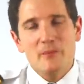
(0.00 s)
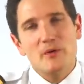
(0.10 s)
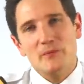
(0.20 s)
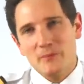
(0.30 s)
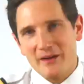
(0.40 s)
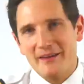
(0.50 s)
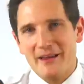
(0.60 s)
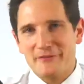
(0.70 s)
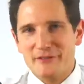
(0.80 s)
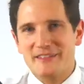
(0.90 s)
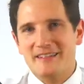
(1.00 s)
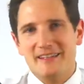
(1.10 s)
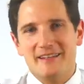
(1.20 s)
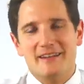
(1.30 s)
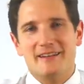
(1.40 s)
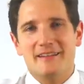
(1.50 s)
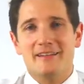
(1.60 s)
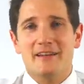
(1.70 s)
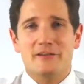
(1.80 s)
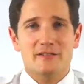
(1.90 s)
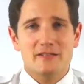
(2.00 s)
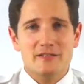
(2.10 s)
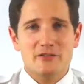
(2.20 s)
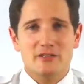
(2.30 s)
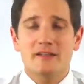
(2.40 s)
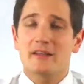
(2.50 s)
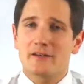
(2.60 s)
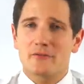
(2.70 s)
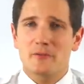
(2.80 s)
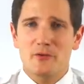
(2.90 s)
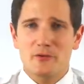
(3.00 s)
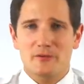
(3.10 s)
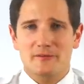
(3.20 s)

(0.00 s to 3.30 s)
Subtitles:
but might have to state that in their decision in a report.